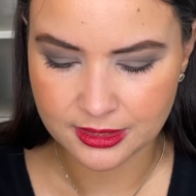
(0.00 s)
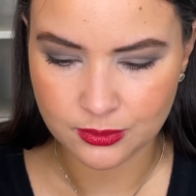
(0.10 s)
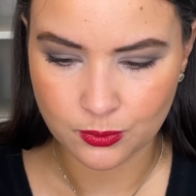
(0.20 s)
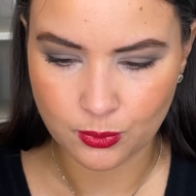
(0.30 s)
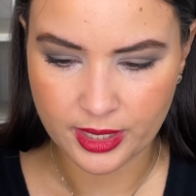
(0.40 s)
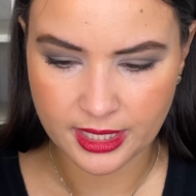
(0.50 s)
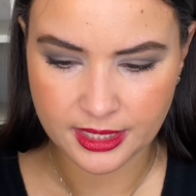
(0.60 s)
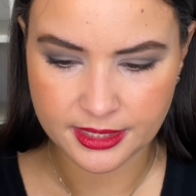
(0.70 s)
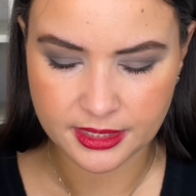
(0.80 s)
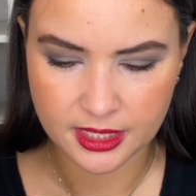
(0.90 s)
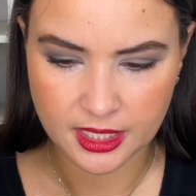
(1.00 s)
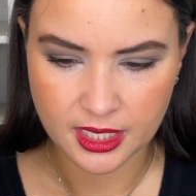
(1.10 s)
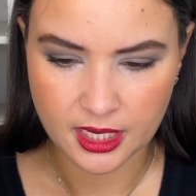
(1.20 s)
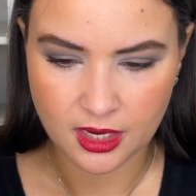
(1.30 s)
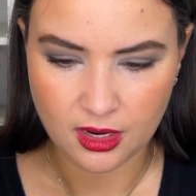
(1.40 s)
it's weighed
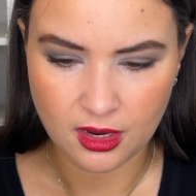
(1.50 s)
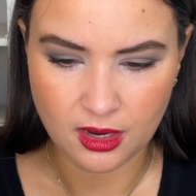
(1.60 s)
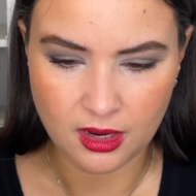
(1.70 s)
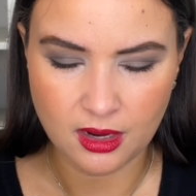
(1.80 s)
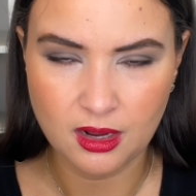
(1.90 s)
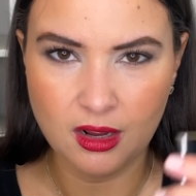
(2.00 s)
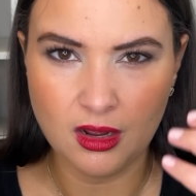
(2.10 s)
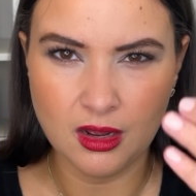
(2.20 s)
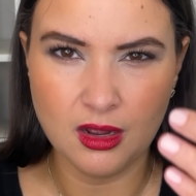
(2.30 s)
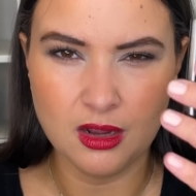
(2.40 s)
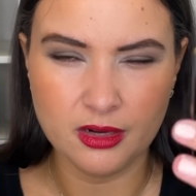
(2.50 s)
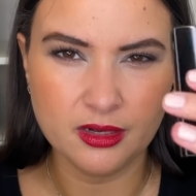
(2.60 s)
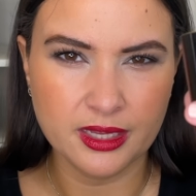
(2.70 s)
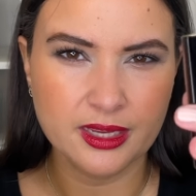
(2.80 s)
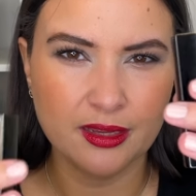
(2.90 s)

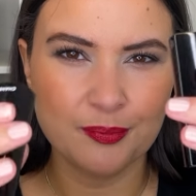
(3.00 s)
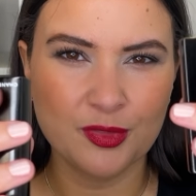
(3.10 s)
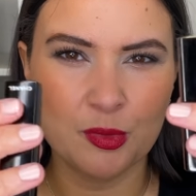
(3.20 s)
on like